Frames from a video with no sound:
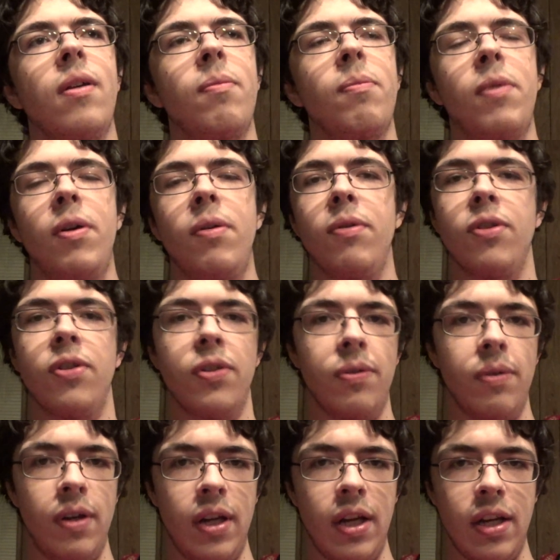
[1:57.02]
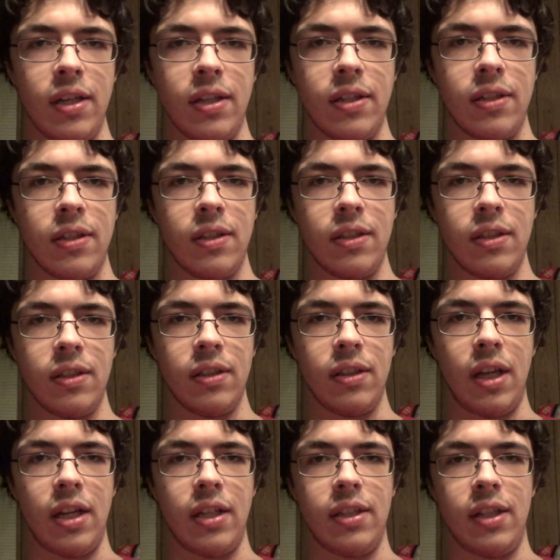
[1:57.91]
but it was 3 days
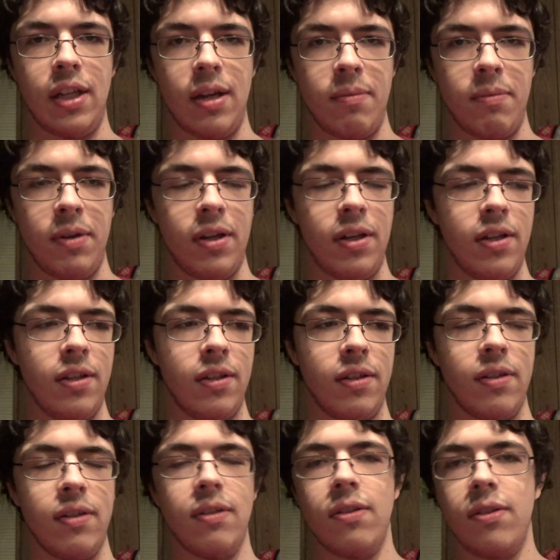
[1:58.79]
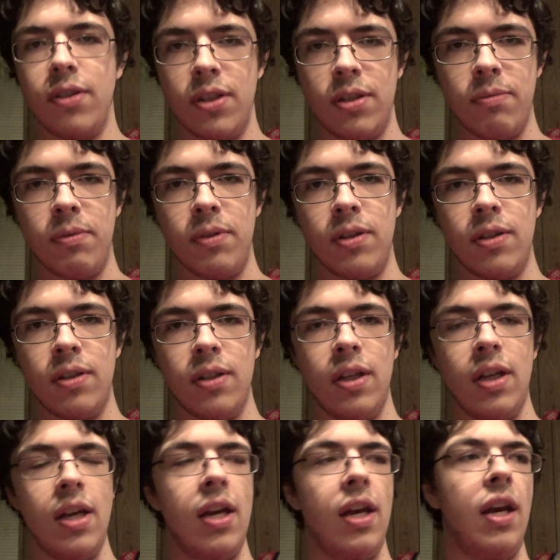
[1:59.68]
last time because Christmas,
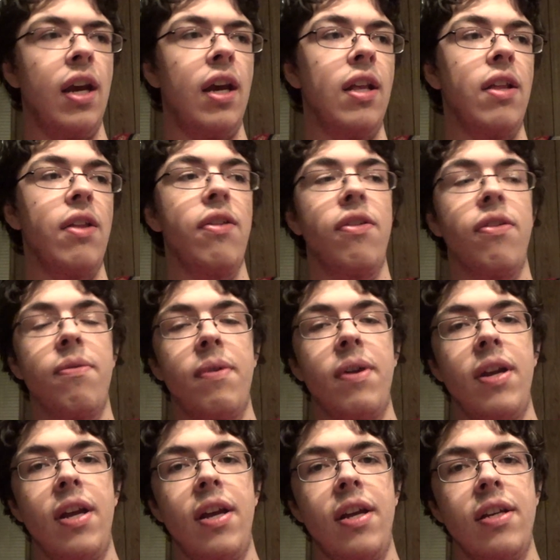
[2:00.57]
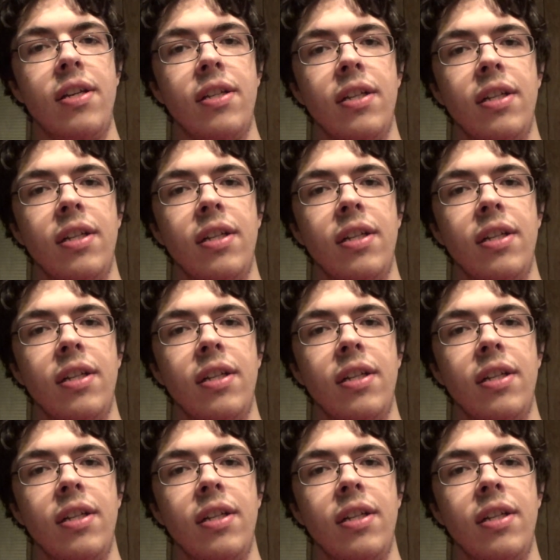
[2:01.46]
and then 3 days